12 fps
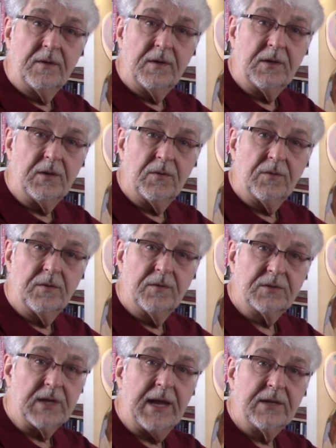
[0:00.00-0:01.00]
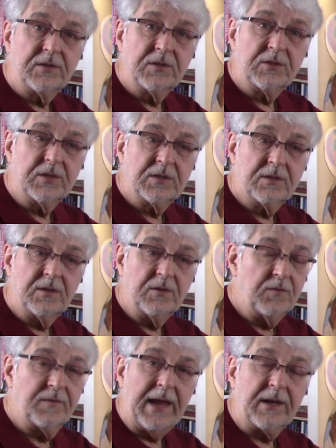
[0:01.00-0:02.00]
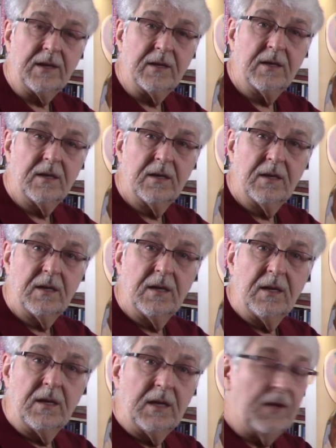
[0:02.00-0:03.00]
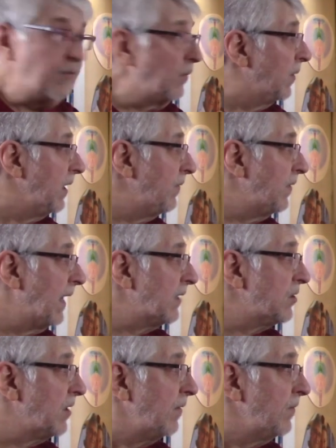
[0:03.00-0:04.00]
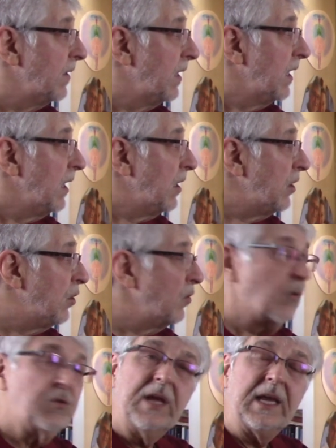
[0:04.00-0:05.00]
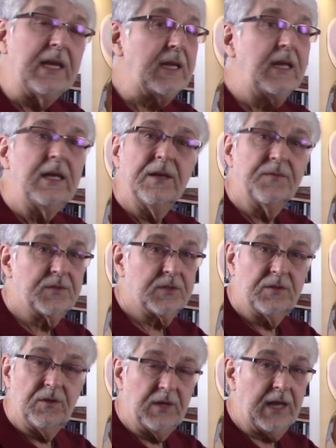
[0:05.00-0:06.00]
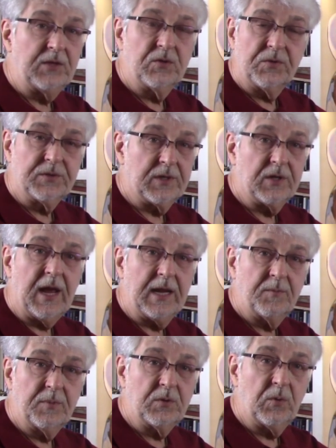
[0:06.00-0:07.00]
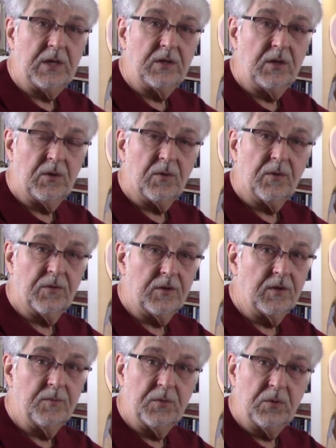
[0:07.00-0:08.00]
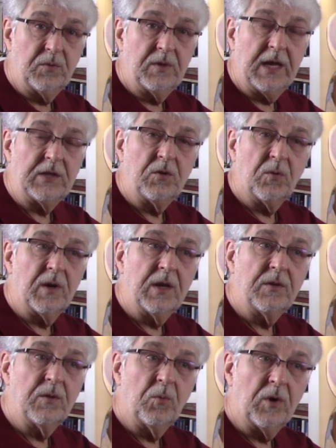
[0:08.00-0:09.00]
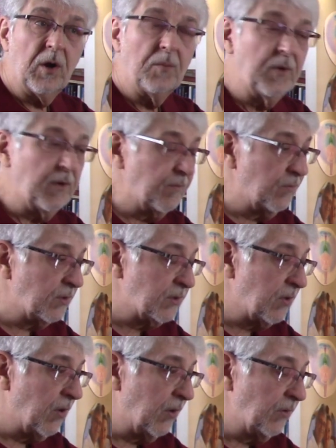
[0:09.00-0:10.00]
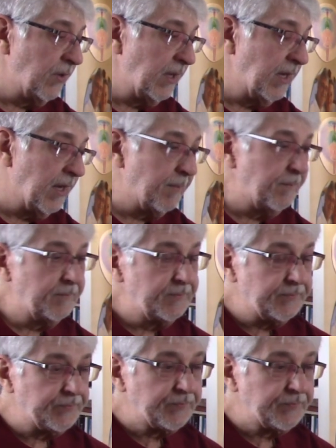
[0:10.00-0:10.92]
You know, science is just the new Vatican. If you believe in that stuff, you don't take any gifts to the angels at night between the earth and the moon, and you're in the realm of what's called the um,